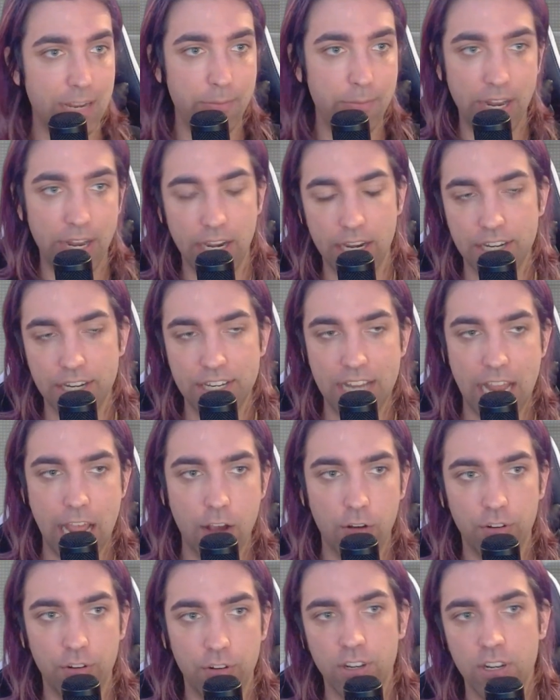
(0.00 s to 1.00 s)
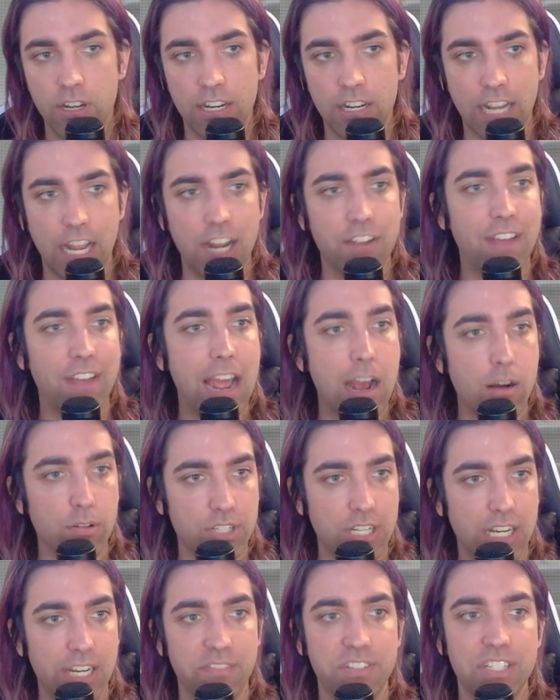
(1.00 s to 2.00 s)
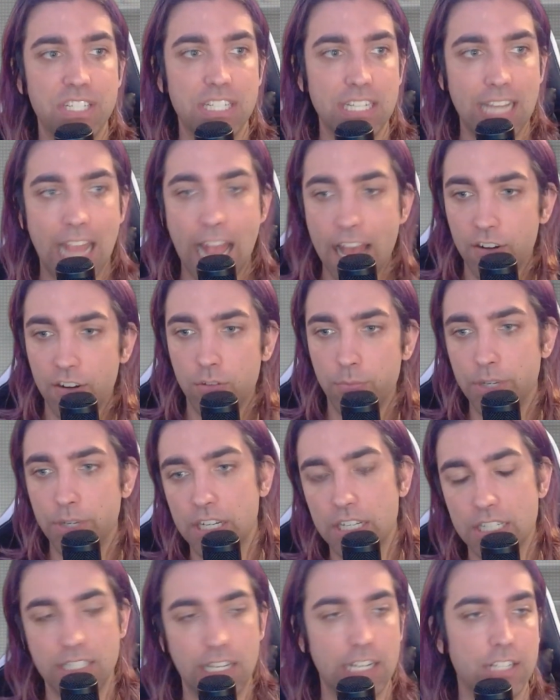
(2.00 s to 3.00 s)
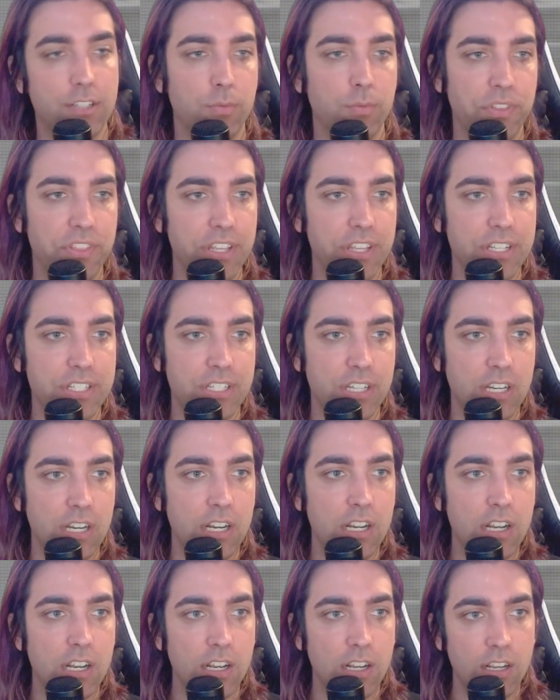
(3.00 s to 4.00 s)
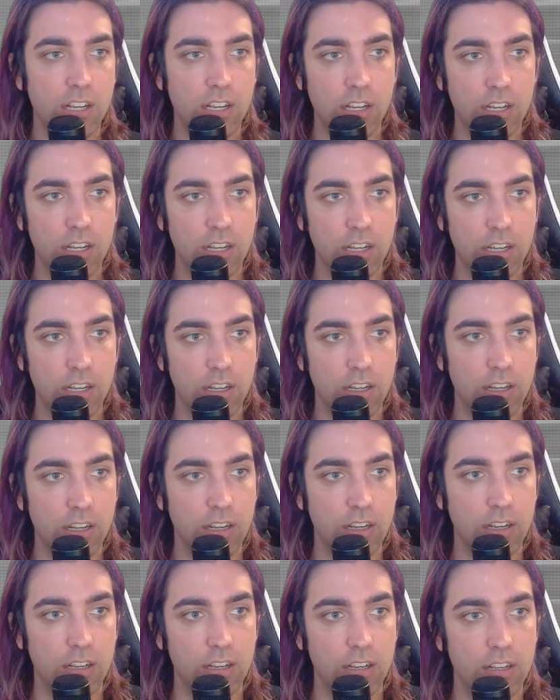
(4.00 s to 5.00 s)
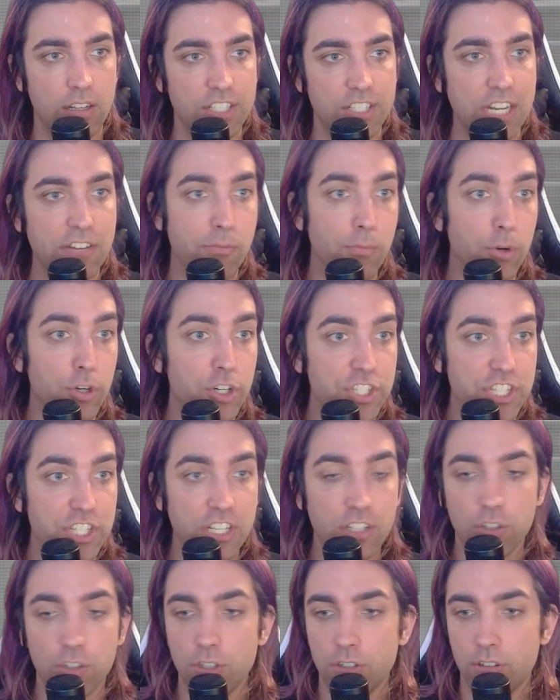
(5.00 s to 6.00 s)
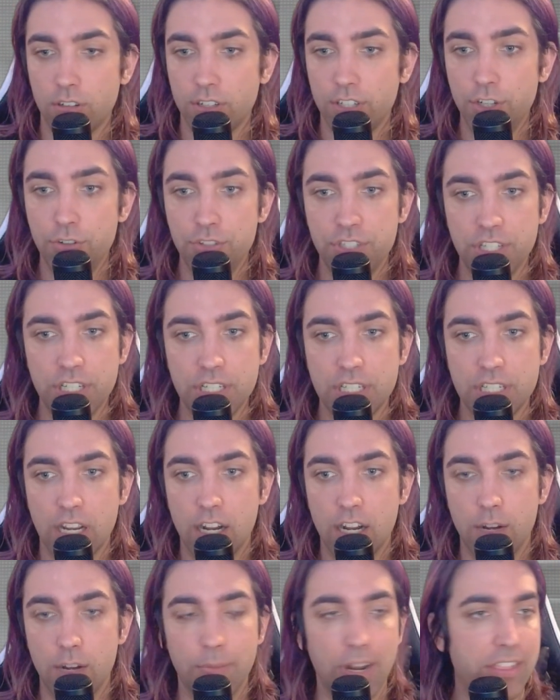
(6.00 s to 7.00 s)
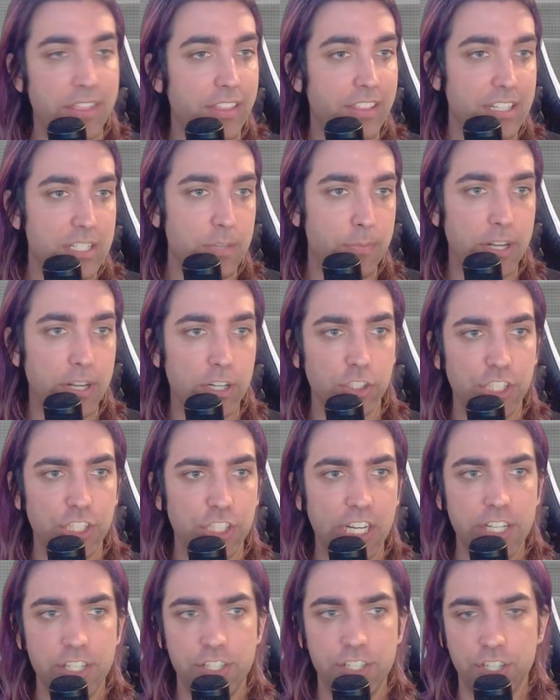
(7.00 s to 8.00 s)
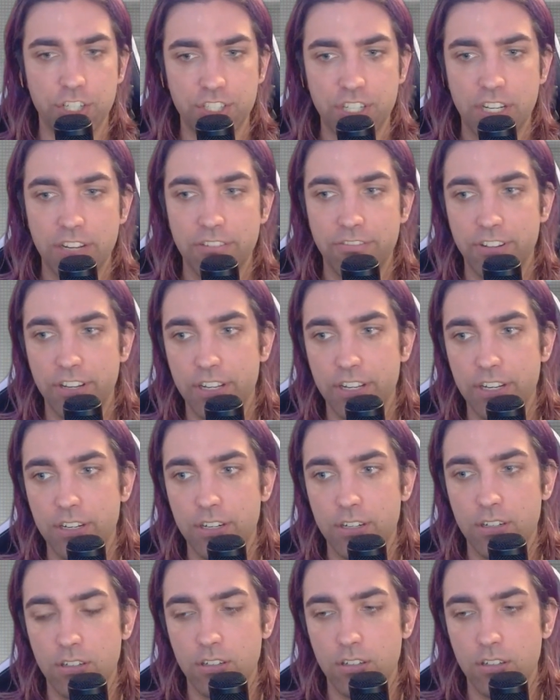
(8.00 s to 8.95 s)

I made it a town kind of outside of Seattle because that's what this state of emergency alert uses. And I think that's a better change just given